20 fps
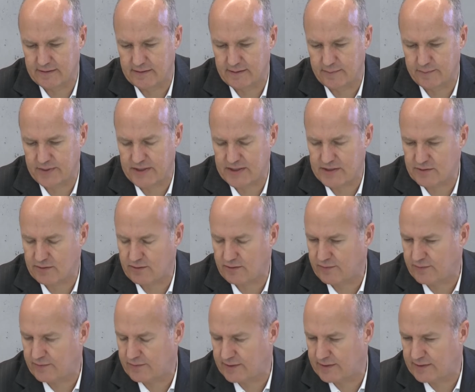pace
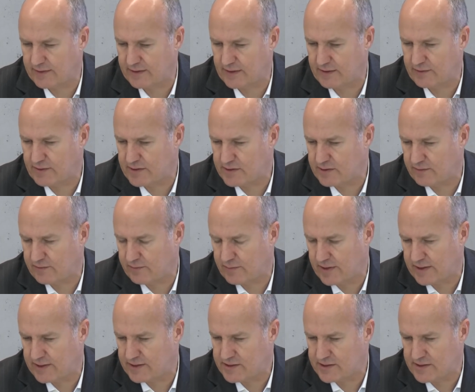of decrease of
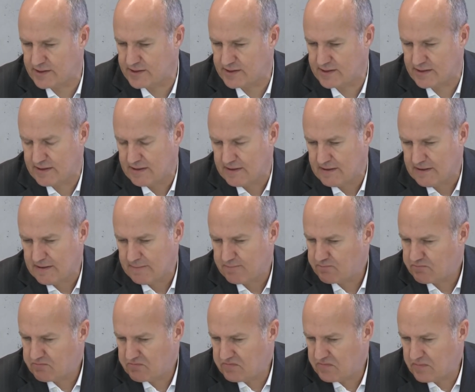branches,
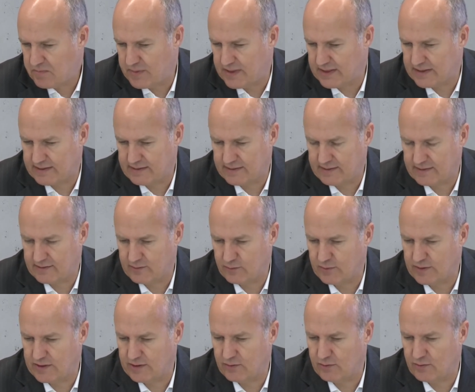but
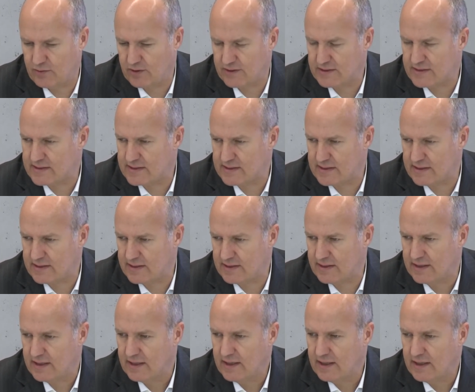we do not
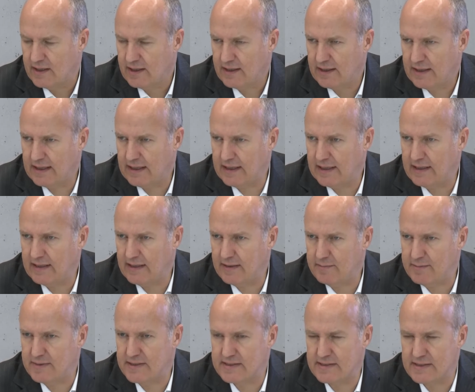see any
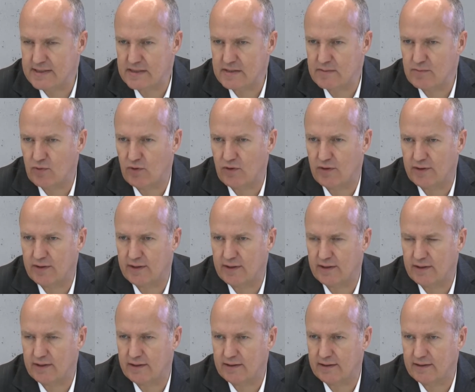business
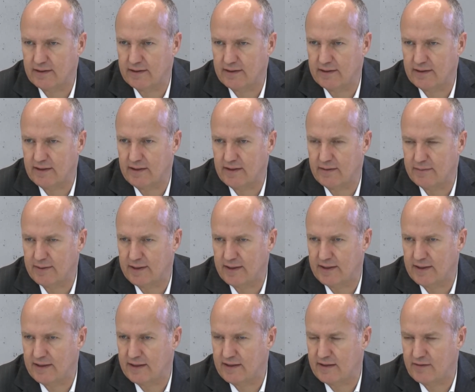model in
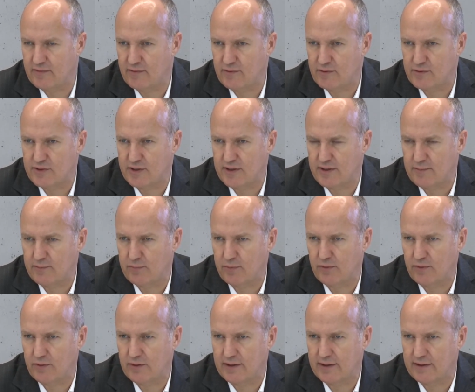banking in the future in
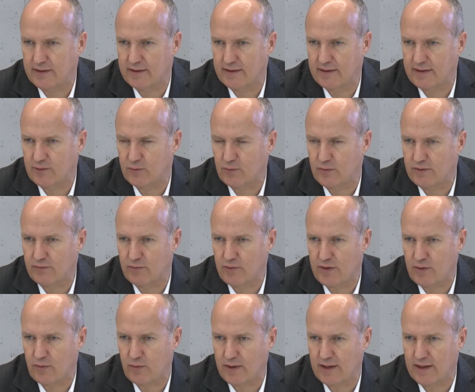Poland that will
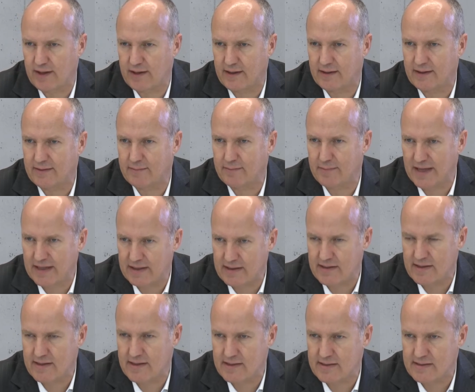require the
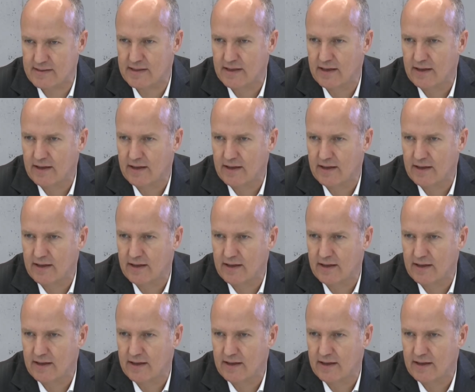maintenance